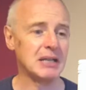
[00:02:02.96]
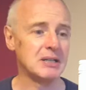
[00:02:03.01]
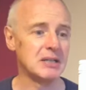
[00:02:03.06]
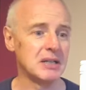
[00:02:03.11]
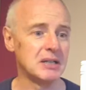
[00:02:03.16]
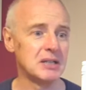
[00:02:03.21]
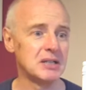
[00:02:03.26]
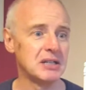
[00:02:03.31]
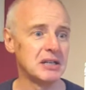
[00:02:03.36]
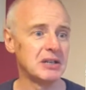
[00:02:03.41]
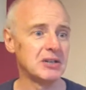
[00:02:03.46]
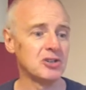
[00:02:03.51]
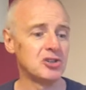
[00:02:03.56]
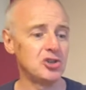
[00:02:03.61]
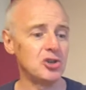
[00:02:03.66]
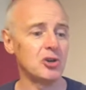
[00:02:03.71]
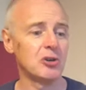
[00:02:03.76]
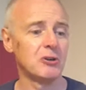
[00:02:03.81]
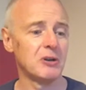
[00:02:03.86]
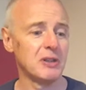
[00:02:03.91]
acidity and
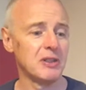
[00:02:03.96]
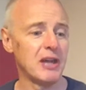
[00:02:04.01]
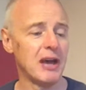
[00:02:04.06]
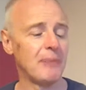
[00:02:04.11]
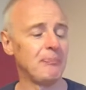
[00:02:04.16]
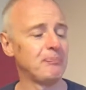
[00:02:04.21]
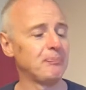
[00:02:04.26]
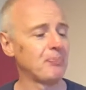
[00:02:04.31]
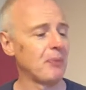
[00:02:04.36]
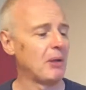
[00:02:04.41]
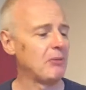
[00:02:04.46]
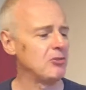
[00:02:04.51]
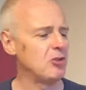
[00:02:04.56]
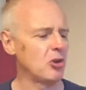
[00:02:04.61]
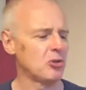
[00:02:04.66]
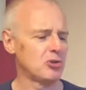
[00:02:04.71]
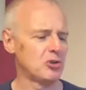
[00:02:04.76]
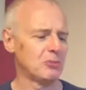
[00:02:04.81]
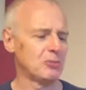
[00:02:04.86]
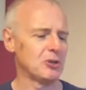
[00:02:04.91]
sugar in there.
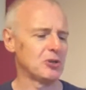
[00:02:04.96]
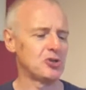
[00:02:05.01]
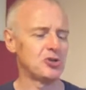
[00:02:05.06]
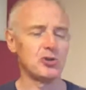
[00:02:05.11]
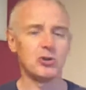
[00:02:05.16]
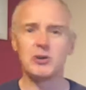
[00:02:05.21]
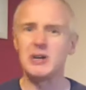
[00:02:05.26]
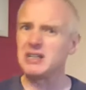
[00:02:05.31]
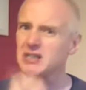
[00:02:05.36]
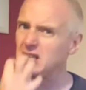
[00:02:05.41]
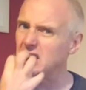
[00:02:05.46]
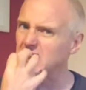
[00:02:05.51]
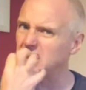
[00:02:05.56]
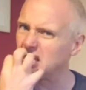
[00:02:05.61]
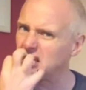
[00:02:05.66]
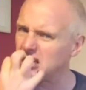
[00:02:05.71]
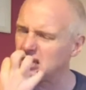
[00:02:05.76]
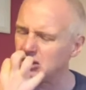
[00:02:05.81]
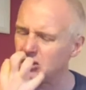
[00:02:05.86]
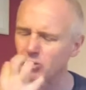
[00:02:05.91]
Not too much sugar. It's, it's
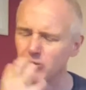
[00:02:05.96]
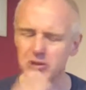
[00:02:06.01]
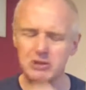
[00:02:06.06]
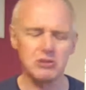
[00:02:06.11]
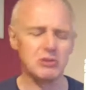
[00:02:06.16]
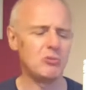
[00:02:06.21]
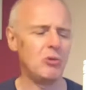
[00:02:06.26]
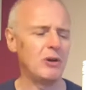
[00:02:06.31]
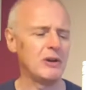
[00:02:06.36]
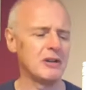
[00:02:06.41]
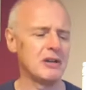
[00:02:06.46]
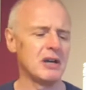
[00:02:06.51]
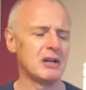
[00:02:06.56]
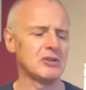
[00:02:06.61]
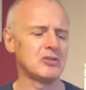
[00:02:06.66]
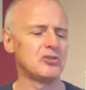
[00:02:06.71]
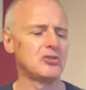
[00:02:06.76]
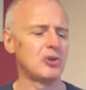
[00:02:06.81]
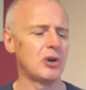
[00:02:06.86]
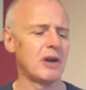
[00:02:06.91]
got this quite
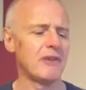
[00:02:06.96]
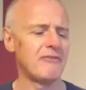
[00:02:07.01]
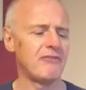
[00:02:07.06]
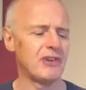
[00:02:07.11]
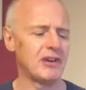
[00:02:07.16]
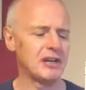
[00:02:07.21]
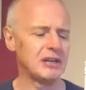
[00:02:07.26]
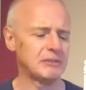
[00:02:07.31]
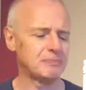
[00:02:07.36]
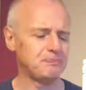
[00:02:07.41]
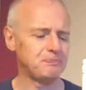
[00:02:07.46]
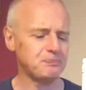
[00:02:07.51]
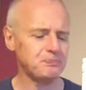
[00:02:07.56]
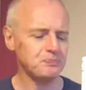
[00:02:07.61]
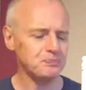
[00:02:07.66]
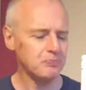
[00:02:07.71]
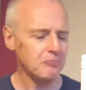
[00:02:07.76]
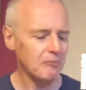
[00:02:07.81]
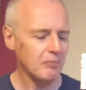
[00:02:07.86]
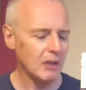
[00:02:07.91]
nice dry finish.
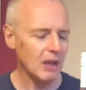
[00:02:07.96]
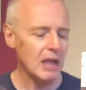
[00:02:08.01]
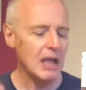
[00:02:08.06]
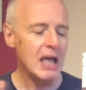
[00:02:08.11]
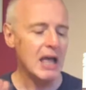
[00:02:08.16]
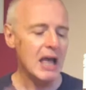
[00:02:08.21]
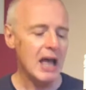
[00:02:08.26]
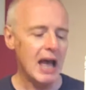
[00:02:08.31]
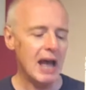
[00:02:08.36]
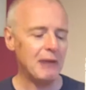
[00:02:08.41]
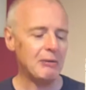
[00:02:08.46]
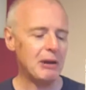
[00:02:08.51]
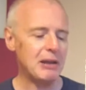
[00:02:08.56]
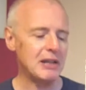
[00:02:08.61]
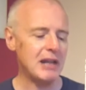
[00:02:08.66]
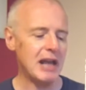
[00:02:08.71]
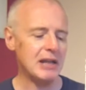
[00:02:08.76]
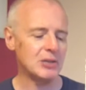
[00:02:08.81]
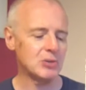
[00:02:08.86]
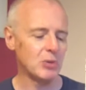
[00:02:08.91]
Anyway,
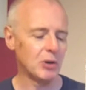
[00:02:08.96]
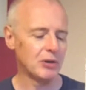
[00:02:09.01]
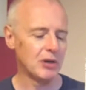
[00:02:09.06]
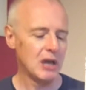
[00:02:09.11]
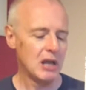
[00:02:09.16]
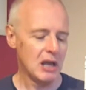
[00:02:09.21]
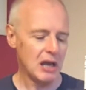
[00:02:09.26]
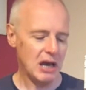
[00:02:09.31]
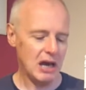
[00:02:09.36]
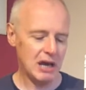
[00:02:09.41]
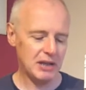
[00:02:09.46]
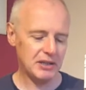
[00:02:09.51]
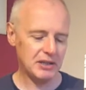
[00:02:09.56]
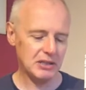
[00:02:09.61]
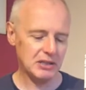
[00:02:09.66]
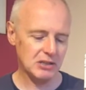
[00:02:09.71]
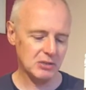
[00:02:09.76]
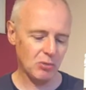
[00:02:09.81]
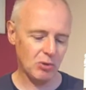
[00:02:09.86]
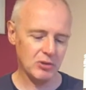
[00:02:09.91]
next one. Uh,
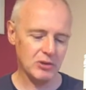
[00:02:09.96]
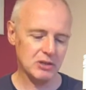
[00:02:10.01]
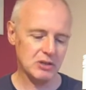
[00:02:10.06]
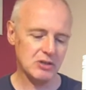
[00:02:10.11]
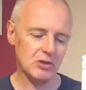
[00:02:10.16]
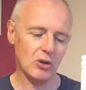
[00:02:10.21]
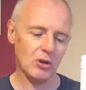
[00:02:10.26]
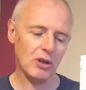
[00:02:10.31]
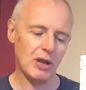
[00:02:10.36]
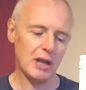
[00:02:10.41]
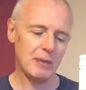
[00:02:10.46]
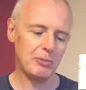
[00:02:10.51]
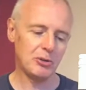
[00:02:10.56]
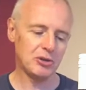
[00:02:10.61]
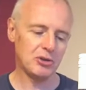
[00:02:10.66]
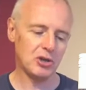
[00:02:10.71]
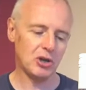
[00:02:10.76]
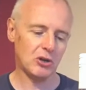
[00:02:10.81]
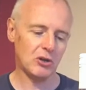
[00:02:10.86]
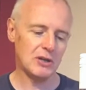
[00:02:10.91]
this is the one that's not
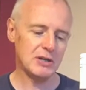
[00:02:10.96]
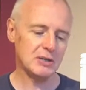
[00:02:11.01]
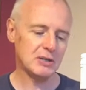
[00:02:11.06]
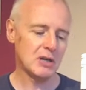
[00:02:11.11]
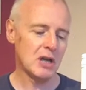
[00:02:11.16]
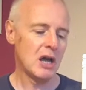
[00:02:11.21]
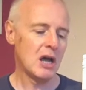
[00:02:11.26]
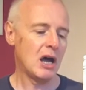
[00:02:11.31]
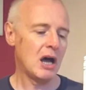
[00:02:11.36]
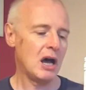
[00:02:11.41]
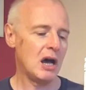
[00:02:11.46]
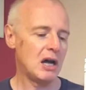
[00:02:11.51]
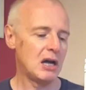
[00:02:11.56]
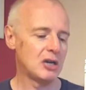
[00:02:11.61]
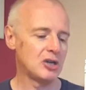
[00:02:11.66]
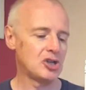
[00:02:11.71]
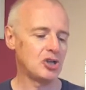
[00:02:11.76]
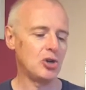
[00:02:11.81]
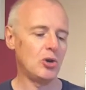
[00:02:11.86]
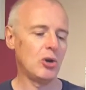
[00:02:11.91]
labelled Torres.
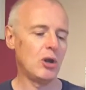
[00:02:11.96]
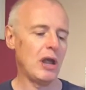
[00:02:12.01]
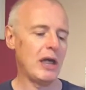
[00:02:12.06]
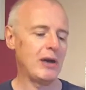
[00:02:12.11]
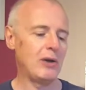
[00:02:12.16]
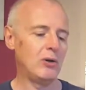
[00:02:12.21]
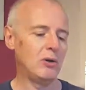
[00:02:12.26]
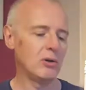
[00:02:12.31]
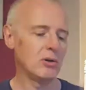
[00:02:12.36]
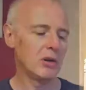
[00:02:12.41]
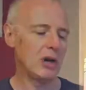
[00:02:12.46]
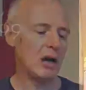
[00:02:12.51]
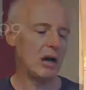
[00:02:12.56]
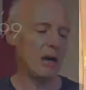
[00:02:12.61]
Uh, Jean Leon,